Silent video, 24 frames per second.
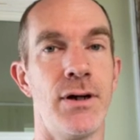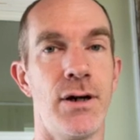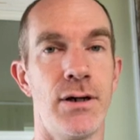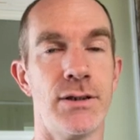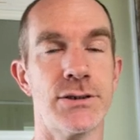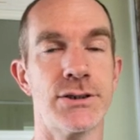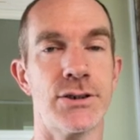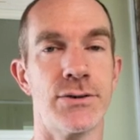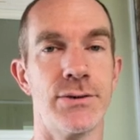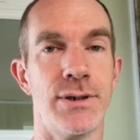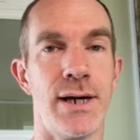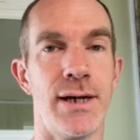
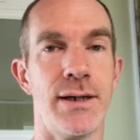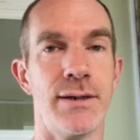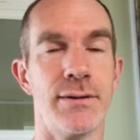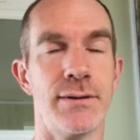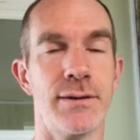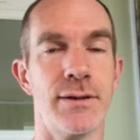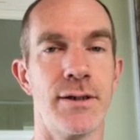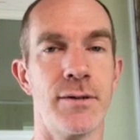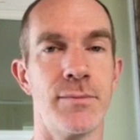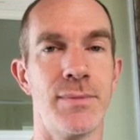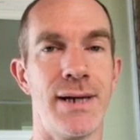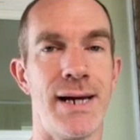Also not
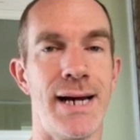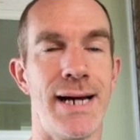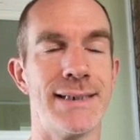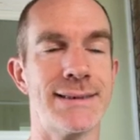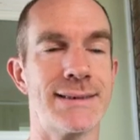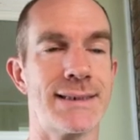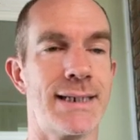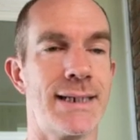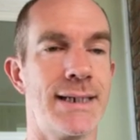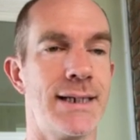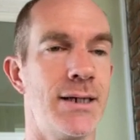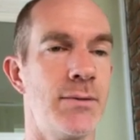going to be
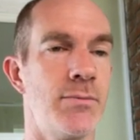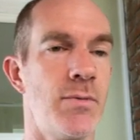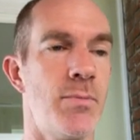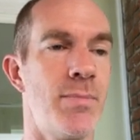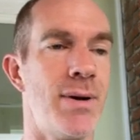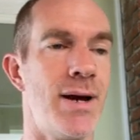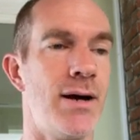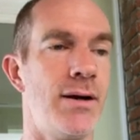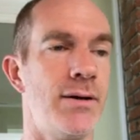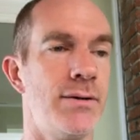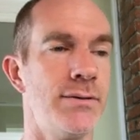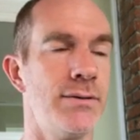asking him
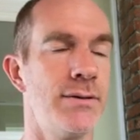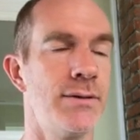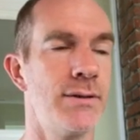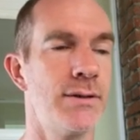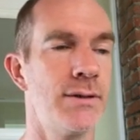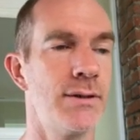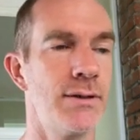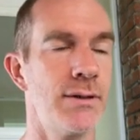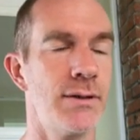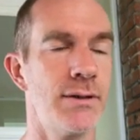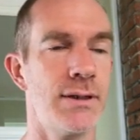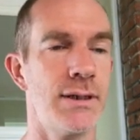about
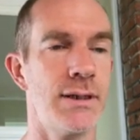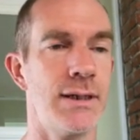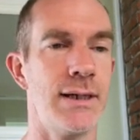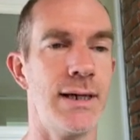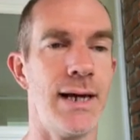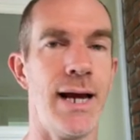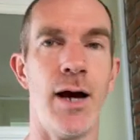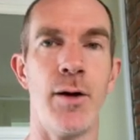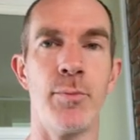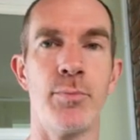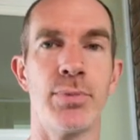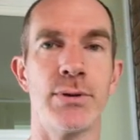the
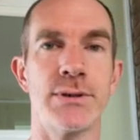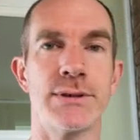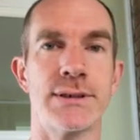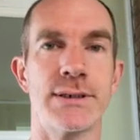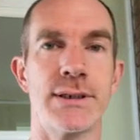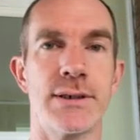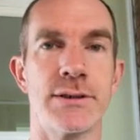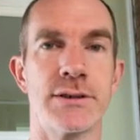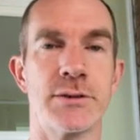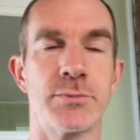outputs there